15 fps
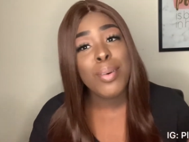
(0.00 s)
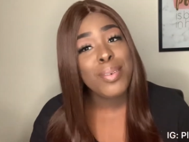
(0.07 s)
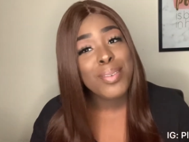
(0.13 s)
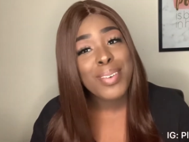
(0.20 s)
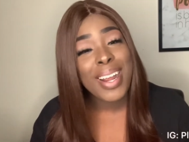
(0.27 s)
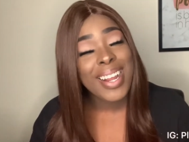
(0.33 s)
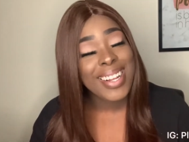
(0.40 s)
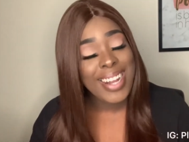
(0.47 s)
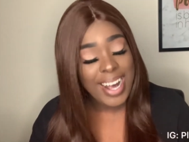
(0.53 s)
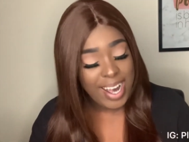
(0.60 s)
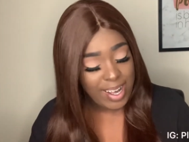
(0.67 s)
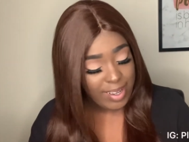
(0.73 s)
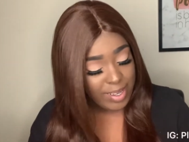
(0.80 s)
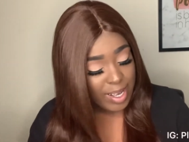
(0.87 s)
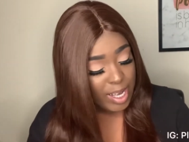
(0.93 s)
right
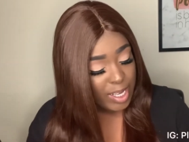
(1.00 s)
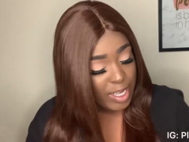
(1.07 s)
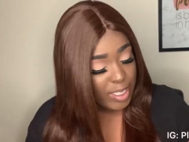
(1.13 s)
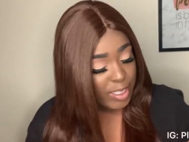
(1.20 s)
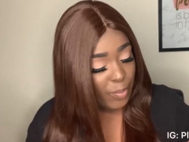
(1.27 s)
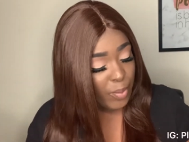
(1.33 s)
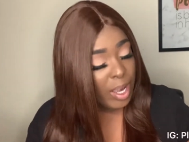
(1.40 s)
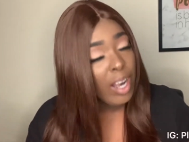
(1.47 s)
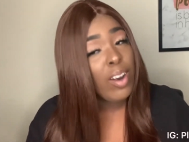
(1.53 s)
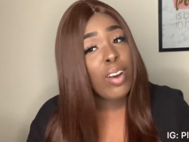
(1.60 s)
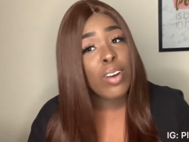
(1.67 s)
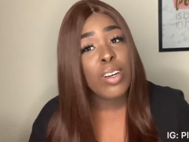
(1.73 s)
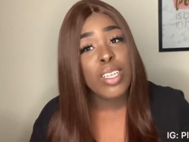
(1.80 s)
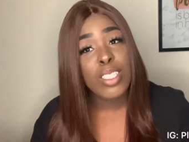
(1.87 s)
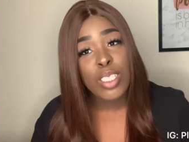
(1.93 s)
now. So we are
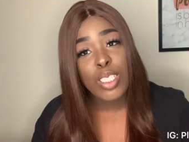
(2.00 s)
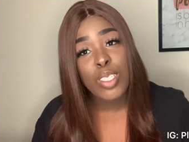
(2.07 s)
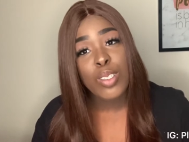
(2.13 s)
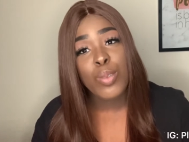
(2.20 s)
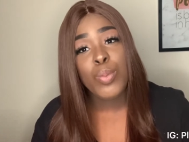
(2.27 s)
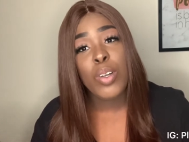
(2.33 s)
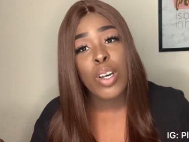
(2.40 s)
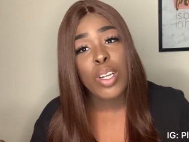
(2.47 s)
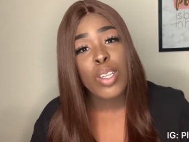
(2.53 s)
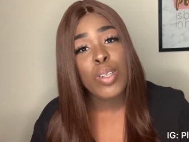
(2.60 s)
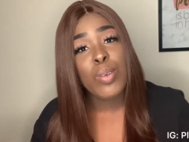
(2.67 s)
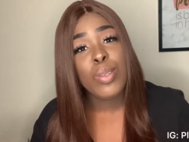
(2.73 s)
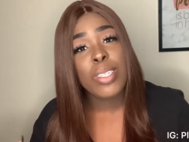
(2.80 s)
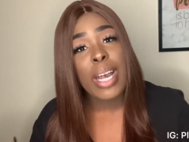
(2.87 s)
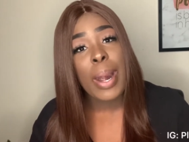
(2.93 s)
going to do, we're going to
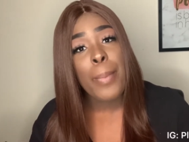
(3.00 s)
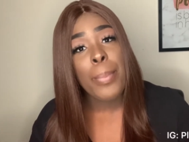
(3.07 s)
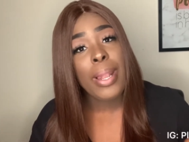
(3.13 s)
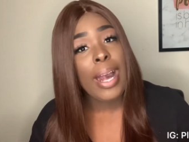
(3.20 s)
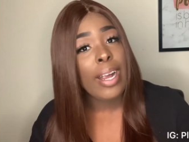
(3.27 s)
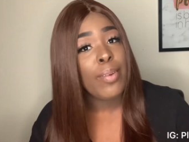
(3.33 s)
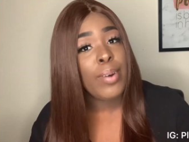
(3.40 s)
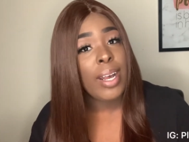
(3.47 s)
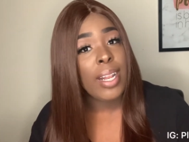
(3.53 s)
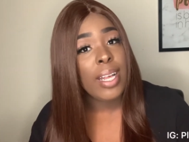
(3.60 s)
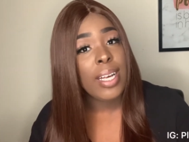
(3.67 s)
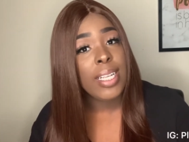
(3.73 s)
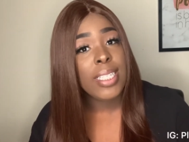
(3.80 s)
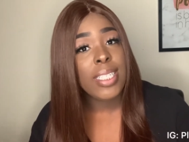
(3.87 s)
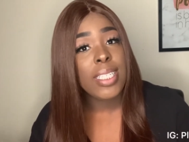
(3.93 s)
use our Black
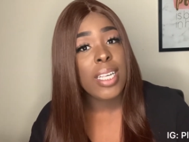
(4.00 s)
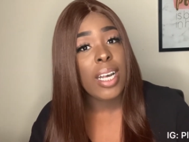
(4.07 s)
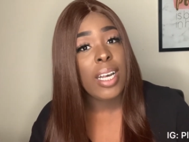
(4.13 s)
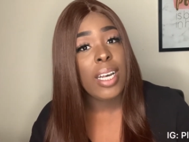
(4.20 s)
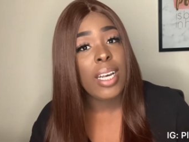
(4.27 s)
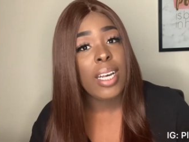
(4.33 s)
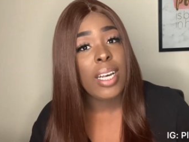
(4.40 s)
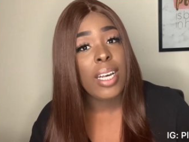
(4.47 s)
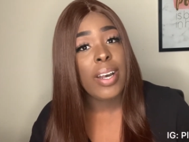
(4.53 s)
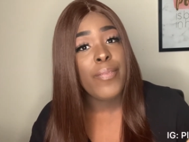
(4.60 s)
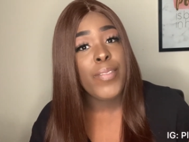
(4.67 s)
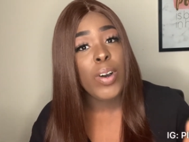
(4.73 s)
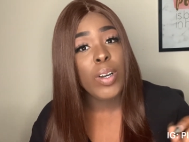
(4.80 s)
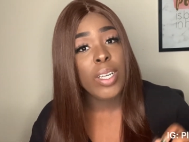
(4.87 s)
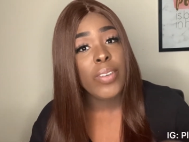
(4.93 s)
Radiance
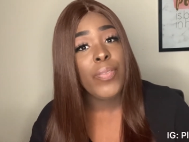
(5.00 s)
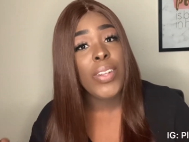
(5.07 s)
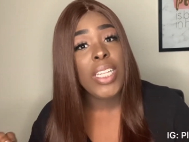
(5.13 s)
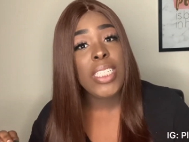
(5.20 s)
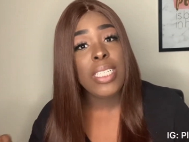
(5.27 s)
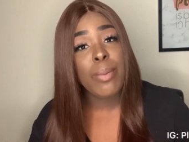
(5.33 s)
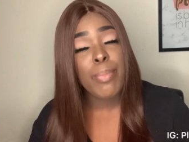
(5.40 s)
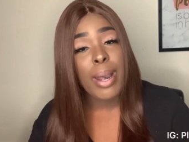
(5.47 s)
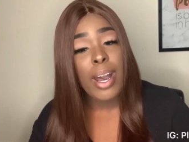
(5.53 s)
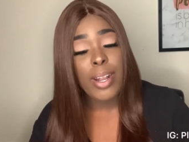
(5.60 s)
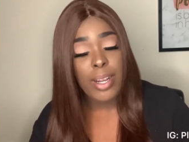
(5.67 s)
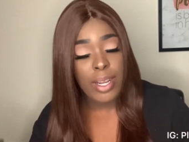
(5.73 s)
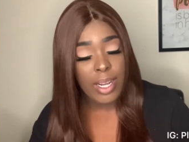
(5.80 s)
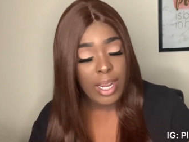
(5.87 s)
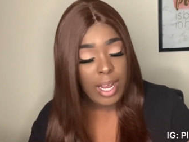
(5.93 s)
Focus Finishing
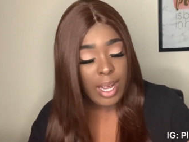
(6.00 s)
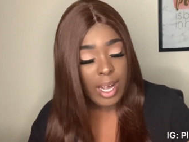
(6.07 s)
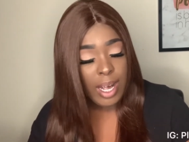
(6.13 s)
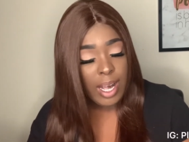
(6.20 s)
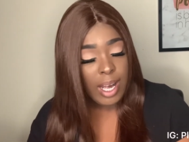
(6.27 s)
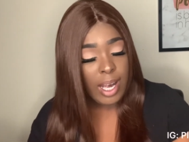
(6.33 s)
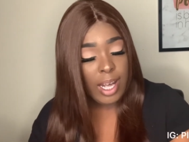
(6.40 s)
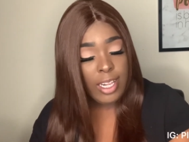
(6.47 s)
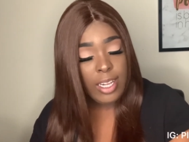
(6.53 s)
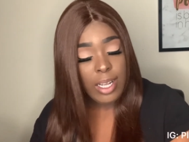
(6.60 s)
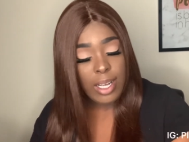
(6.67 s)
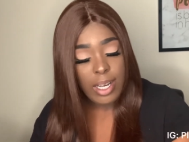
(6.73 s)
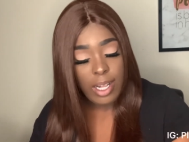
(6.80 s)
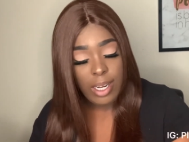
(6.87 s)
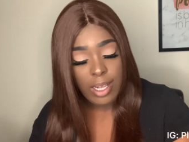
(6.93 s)
Powder in the
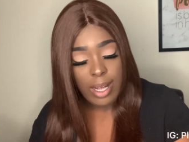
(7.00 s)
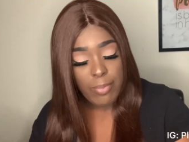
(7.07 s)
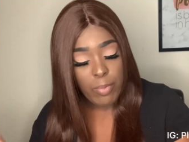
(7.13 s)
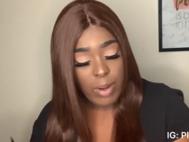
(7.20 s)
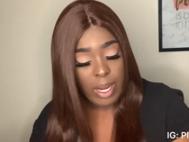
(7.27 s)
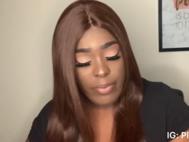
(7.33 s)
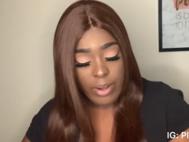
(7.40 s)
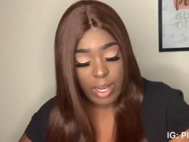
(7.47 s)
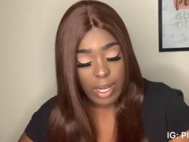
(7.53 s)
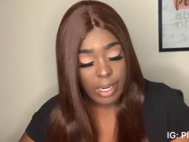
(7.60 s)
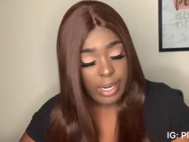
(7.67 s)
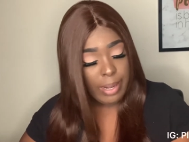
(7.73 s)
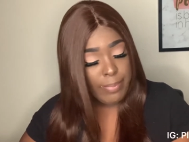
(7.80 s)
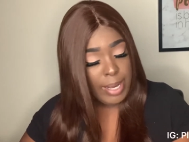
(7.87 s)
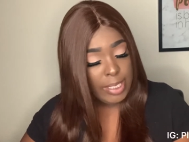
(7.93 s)
color that, whatever color
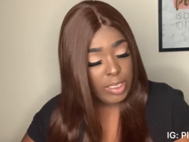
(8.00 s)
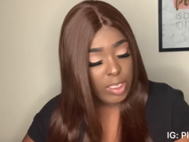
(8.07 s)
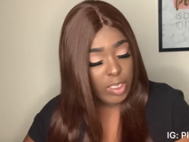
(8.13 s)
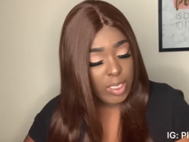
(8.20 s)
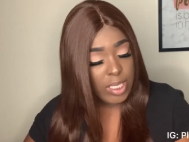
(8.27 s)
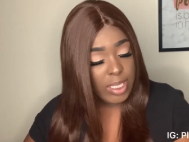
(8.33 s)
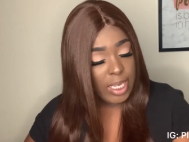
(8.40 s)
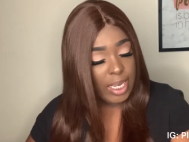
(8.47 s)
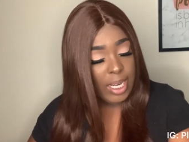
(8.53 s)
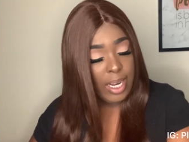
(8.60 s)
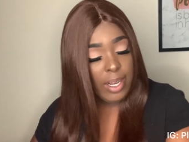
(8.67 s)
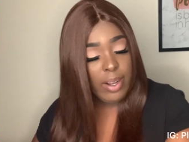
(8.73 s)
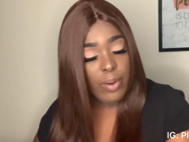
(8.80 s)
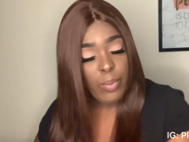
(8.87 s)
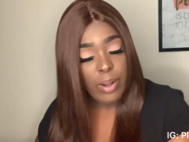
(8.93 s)
that matches your
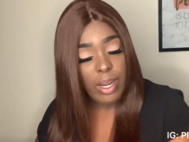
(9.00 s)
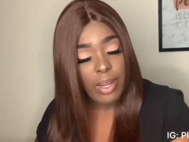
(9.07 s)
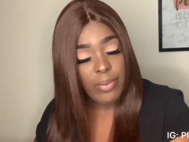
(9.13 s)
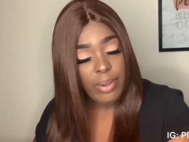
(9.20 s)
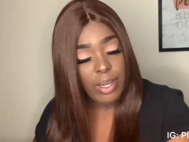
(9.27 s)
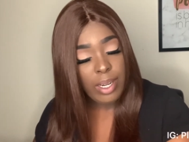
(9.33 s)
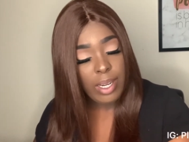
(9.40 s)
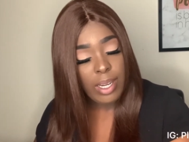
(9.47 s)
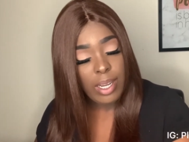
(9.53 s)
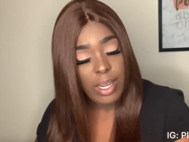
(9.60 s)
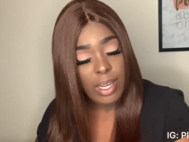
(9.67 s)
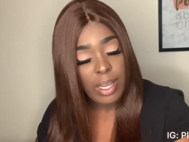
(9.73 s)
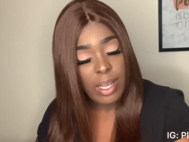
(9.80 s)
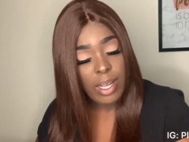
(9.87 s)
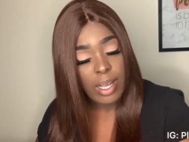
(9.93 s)
skin, or whatever
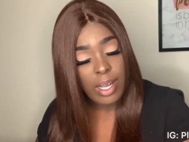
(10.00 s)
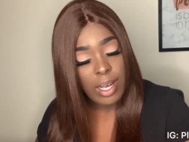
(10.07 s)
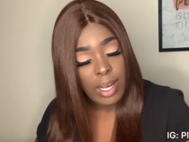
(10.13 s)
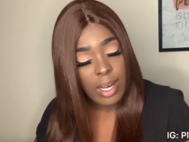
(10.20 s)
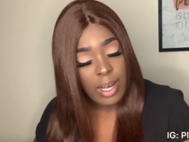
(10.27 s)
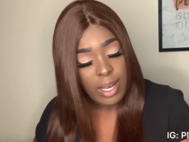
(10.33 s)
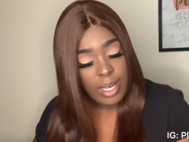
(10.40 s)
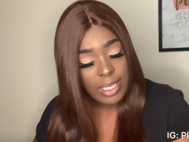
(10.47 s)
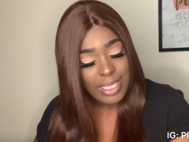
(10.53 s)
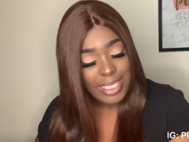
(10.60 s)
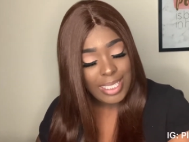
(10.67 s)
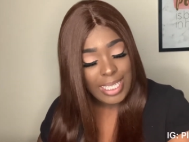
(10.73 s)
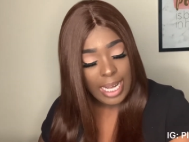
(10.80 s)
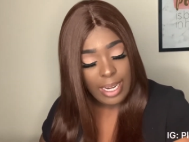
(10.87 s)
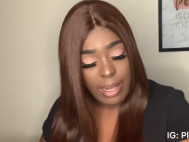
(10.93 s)

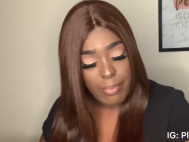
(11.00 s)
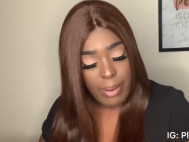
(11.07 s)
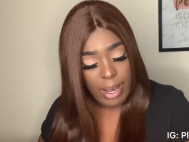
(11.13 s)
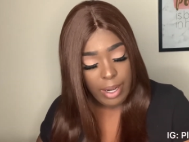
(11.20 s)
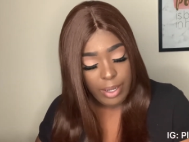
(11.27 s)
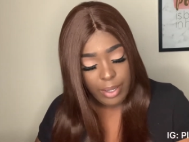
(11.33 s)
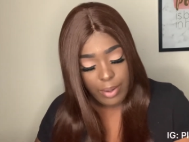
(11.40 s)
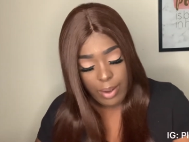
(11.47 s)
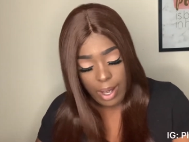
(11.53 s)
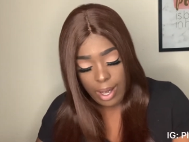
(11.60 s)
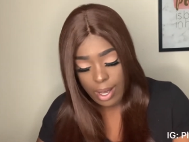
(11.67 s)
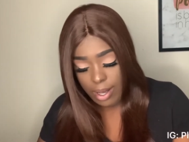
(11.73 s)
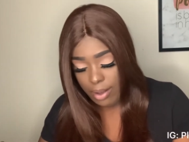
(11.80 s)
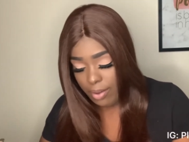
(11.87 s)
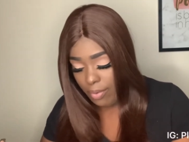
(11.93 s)
setting powder you
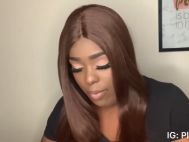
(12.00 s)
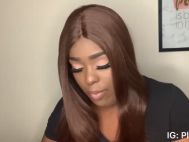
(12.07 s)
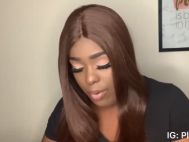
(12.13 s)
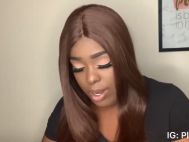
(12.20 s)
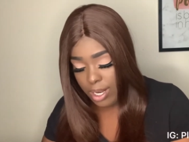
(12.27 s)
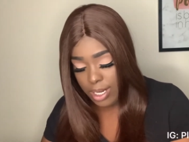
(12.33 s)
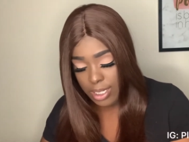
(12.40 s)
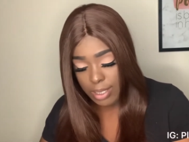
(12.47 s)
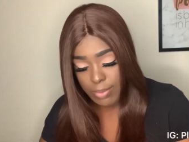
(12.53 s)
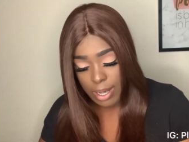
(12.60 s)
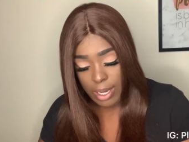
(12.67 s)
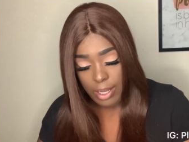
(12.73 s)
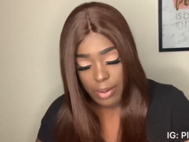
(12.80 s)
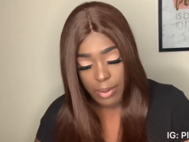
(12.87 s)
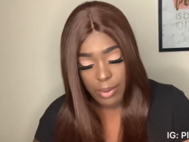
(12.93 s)
have. Where is my
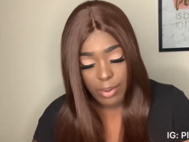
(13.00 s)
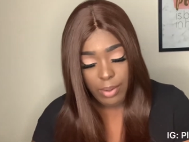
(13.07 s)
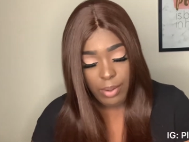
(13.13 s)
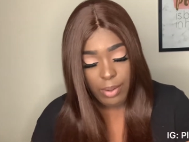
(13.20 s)
little,